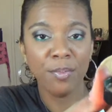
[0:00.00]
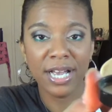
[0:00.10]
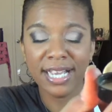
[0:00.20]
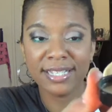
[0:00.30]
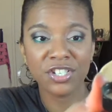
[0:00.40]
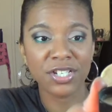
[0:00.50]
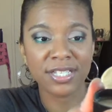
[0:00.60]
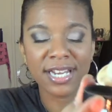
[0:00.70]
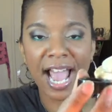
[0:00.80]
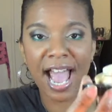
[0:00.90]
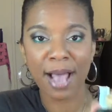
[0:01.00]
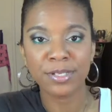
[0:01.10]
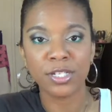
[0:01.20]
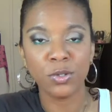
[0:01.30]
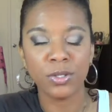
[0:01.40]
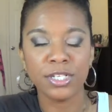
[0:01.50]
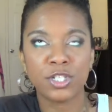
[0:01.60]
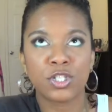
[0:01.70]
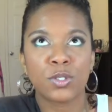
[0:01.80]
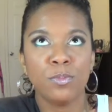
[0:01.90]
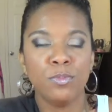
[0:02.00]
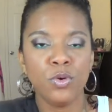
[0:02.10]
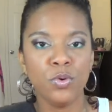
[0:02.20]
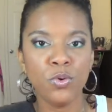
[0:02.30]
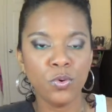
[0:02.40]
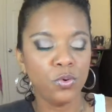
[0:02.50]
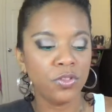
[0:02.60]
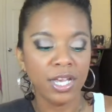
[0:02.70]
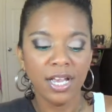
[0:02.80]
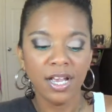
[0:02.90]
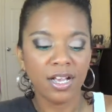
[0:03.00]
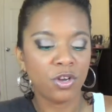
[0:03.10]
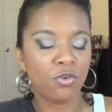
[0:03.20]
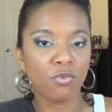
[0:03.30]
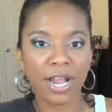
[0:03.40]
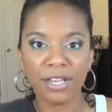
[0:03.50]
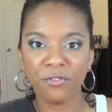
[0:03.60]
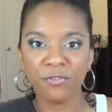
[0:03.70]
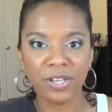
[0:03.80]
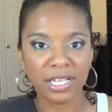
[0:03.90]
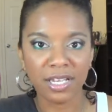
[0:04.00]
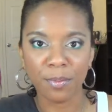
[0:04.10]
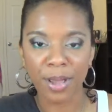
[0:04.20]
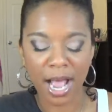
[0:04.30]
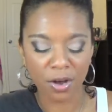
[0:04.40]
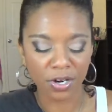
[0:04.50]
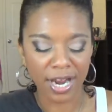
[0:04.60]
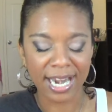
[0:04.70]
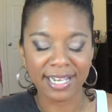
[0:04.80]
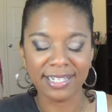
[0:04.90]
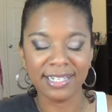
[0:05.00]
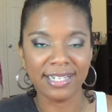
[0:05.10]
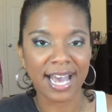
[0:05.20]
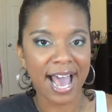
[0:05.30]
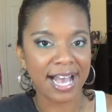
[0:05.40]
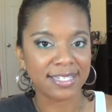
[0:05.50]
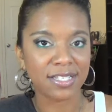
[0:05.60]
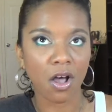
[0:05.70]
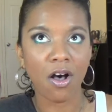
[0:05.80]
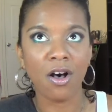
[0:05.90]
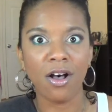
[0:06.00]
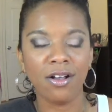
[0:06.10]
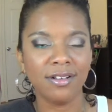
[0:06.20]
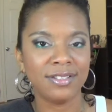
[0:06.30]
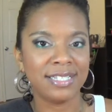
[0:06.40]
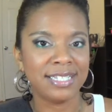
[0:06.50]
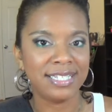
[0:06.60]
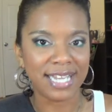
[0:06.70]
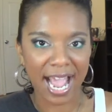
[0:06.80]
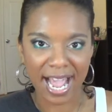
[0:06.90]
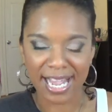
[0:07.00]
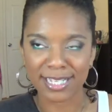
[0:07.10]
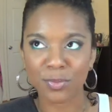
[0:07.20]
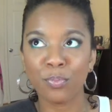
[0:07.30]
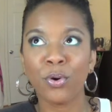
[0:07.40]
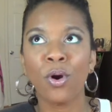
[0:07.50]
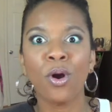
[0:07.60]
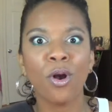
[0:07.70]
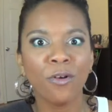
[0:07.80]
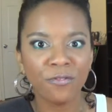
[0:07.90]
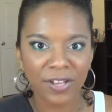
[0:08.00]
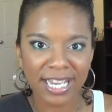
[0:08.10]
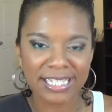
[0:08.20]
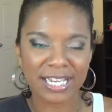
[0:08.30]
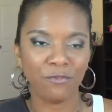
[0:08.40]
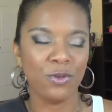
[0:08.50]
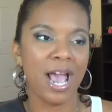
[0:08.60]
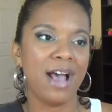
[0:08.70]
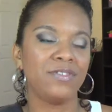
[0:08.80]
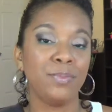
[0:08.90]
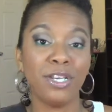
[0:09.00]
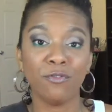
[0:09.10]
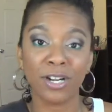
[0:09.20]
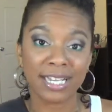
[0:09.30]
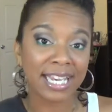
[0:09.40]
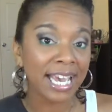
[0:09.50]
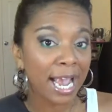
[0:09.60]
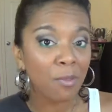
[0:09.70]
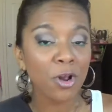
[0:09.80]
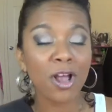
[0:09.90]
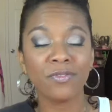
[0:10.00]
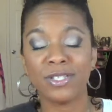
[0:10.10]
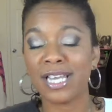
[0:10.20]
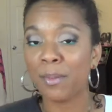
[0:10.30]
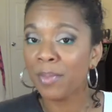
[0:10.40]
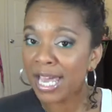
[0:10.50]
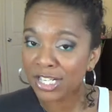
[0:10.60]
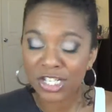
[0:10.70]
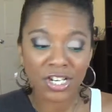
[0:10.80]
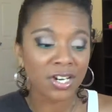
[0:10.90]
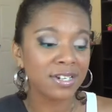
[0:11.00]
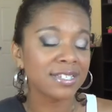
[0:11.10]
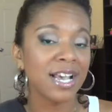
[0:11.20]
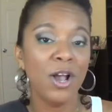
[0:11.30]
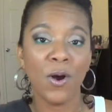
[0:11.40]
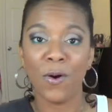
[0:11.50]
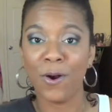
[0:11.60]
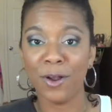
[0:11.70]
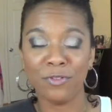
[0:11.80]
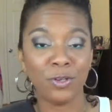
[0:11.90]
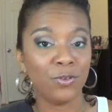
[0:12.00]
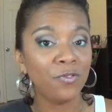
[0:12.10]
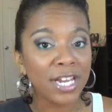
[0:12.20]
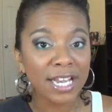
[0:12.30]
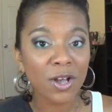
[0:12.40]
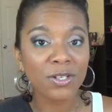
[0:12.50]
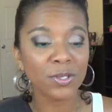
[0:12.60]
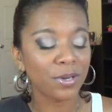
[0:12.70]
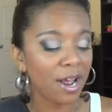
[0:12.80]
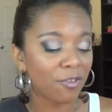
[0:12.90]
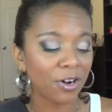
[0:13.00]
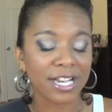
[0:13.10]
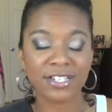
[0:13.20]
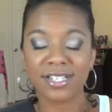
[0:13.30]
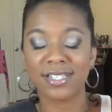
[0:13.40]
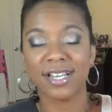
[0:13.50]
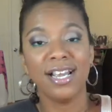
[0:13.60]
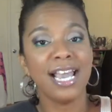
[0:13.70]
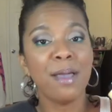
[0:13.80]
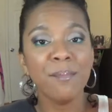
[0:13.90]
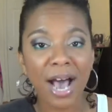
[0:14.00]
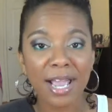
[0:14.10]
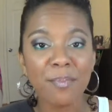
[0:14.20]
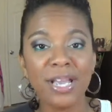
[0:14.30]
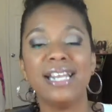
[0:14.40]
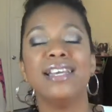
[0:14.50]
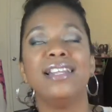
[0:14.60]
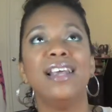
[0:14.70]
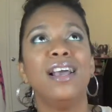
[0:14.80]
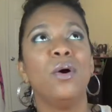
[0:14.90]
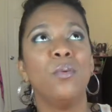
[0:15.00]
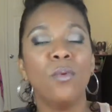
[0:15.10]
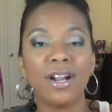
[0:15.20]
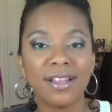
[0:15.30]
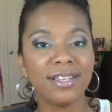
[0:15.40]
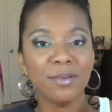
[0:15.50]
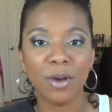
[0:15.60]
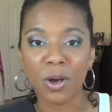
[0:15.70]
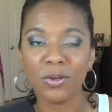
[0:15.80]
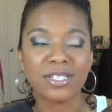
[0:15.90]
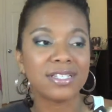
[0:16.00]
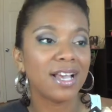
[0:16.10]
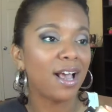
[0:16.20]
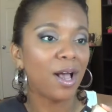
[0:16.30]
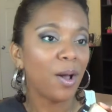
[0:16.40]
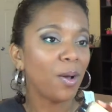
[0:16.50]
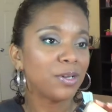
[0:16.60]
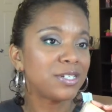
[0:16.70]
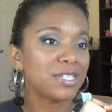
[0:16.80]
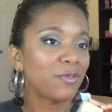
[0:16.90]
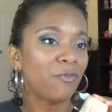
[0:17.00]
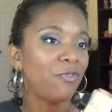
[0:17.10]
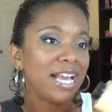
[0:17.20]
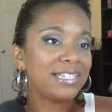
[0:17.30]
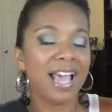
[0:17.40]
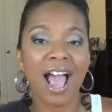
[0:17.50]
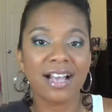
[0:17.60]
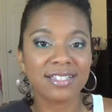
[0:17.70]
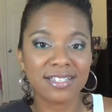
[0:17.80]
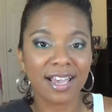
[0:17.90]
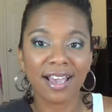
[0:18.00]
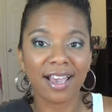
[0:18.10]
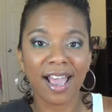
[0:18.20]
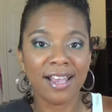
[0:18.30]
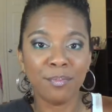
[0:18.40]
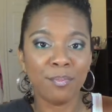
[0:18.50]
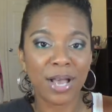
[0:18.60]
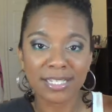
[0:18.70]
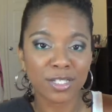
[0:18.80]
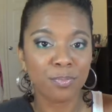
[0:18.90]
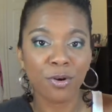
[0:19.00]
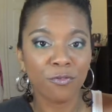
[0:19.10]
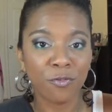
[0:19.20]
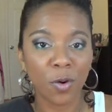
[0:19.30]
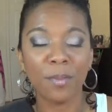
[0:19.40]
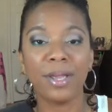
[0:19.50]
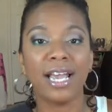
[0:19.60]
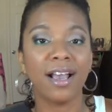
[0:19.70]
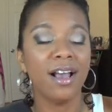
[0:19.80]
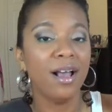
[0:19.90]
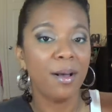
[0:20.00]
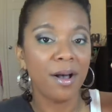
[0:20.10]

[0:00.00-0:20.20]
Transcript: but it's just an absolutely smooth, great feeling powder and it lasts all day. It's perfect if you have to be in front of the camera, if you take pictures or if you do videos or whatever. It's just, in my opinion, one of the most just fantastic and best performing